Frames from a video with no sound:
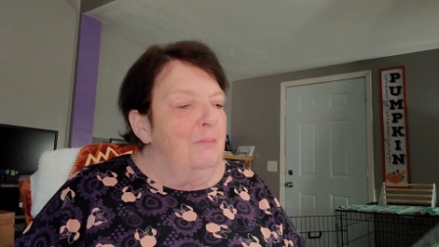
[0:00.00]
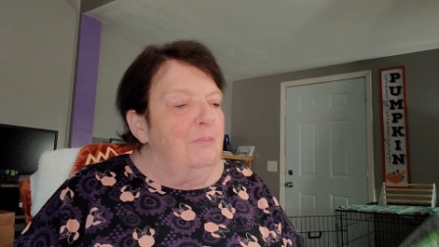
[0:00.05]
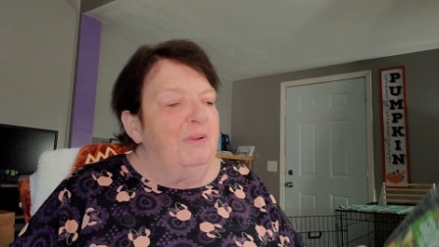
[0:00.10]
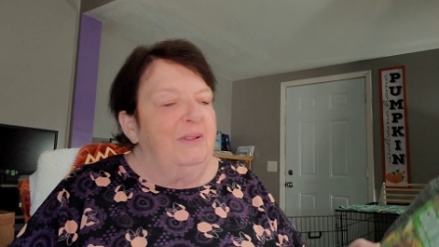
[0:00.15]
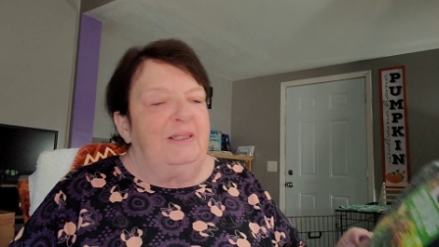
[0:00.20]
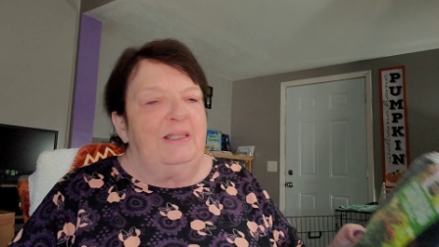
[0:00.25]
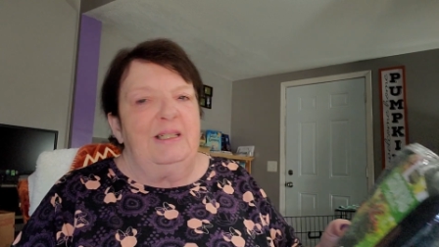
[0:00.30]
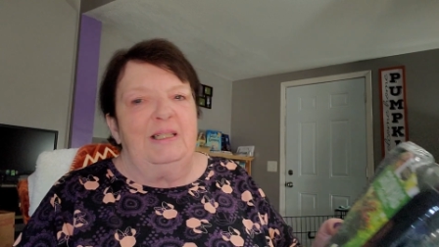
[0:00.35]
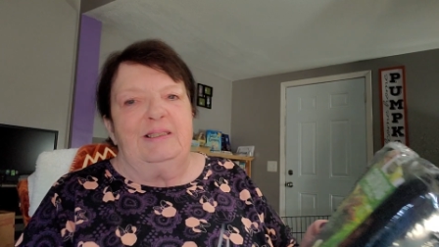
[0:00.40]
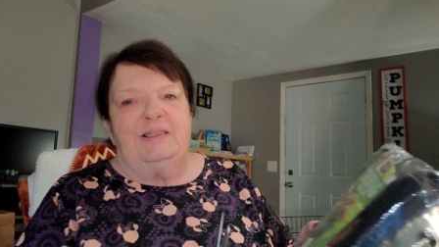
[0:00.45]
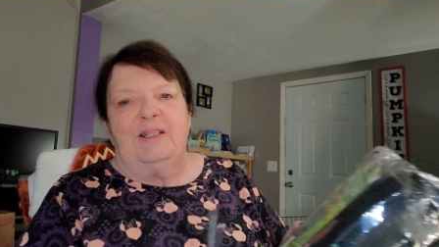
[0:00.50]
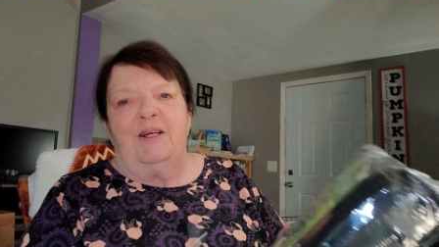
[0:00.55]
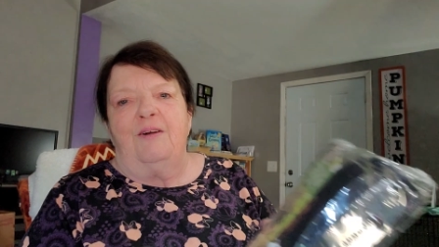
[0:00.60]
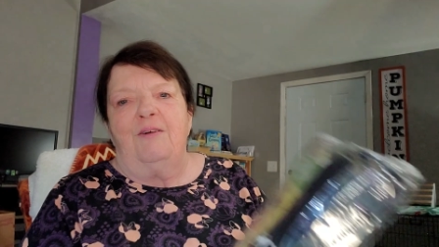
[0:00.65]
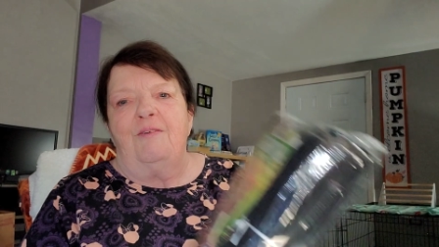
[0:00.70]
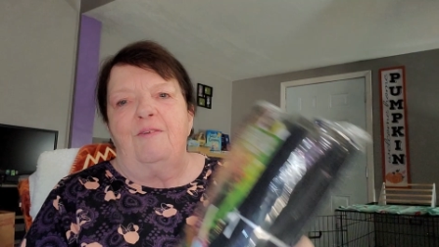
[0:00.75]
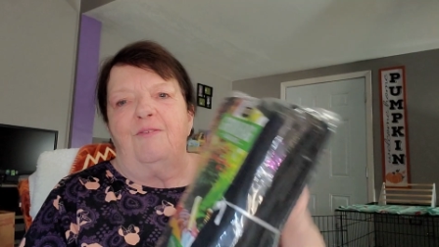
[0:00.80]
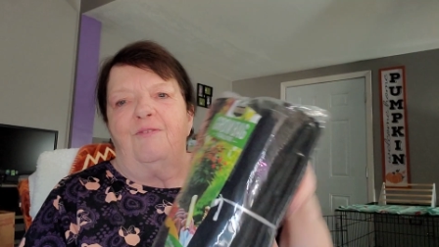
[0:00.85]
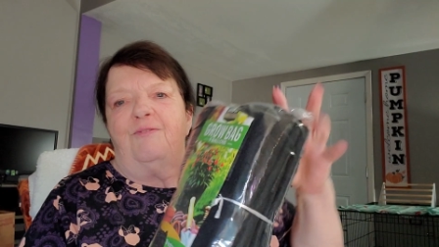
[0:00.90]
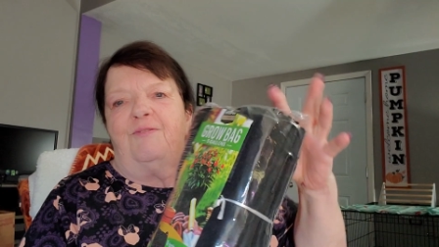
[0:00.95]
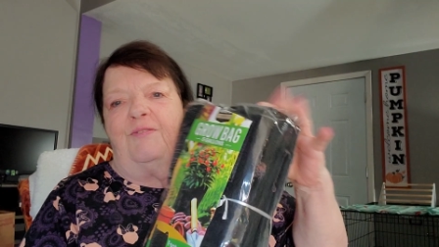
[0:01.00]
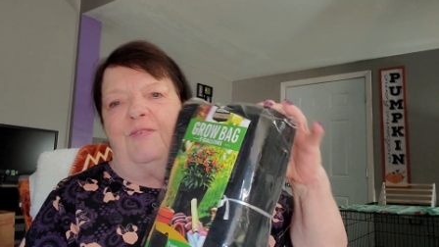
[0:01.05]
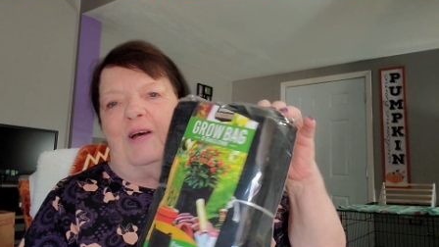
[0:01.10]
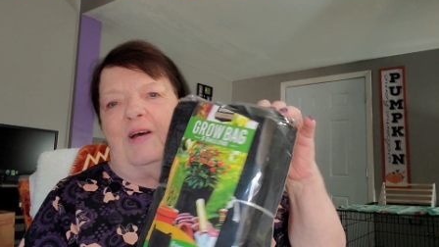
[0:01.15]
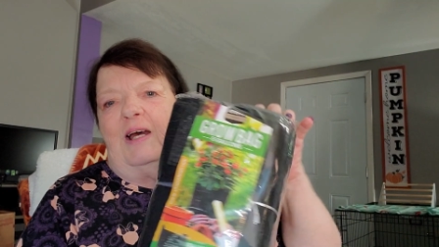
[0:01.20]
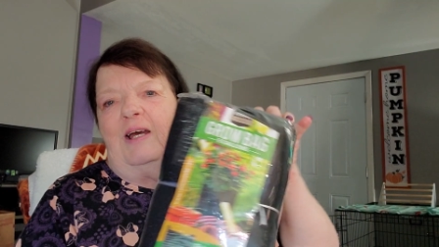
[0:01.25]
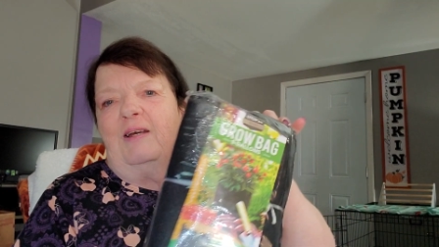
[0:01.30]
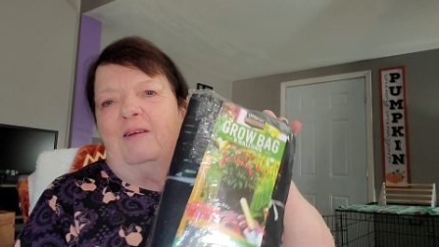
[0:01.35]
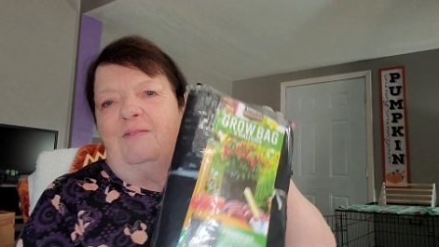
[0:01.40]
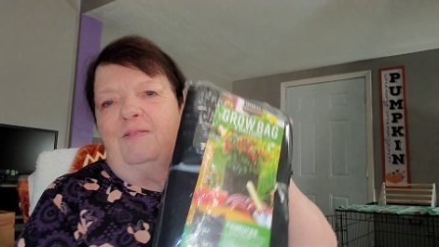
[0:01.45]
But these are
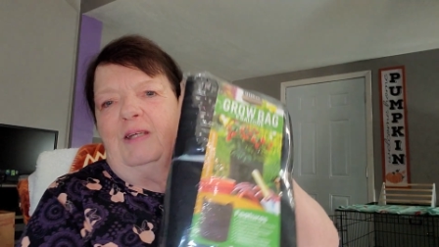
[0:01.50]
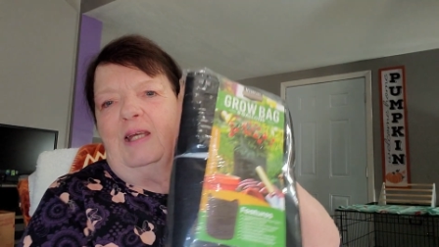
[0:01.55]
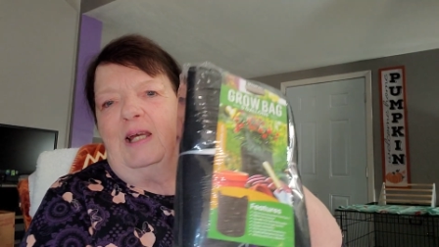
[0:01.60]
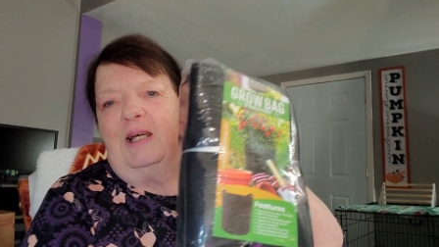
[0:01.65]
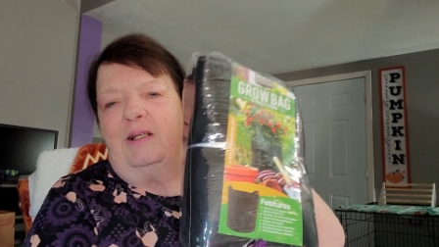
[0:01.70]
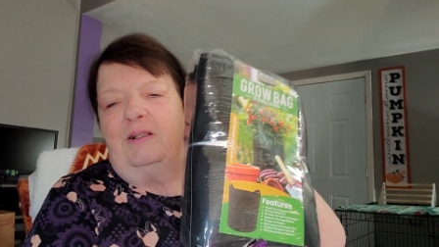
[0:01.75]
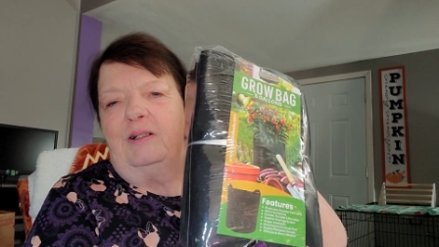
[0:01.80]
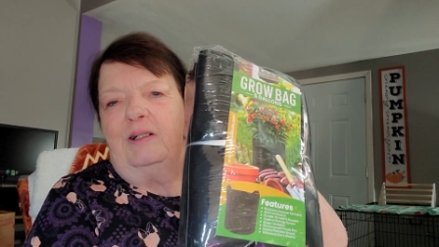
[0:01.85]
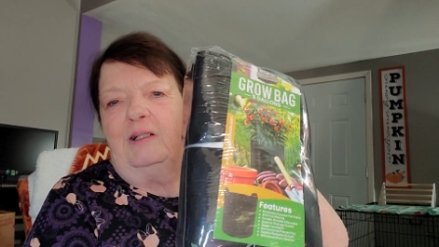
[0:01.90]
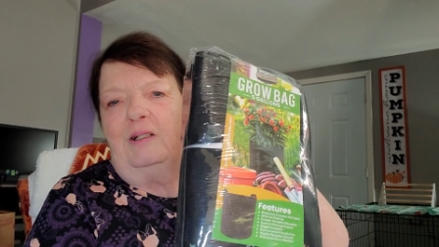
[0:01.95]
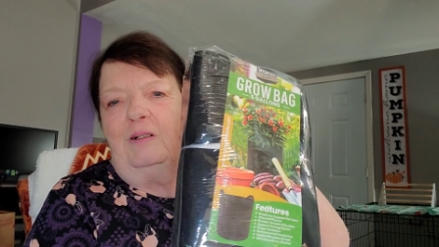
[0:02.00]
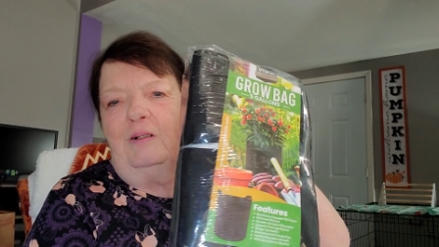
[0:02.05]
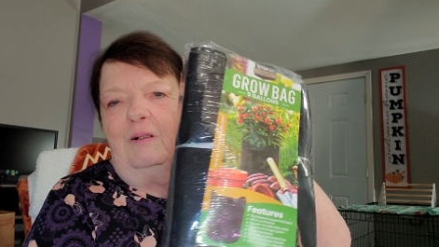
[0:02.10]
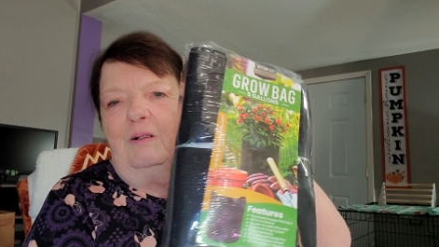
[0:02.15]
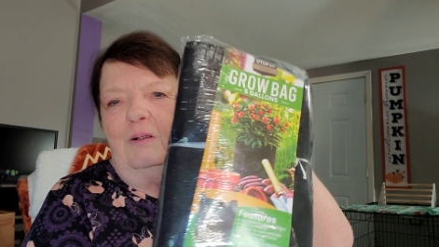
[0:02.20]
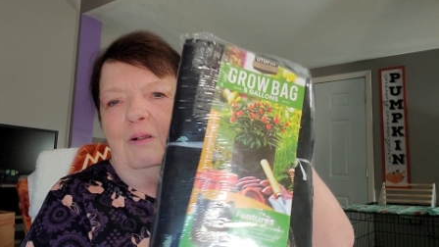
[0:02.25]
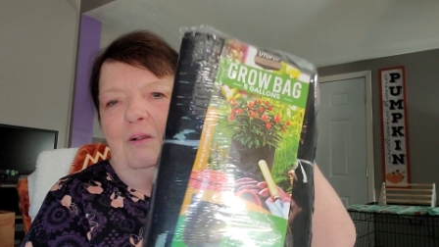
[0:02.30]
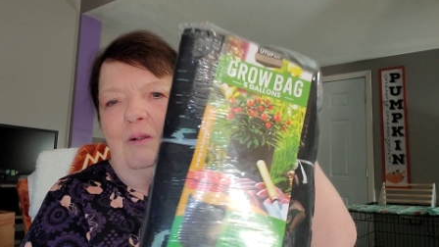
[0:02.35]
five-gallon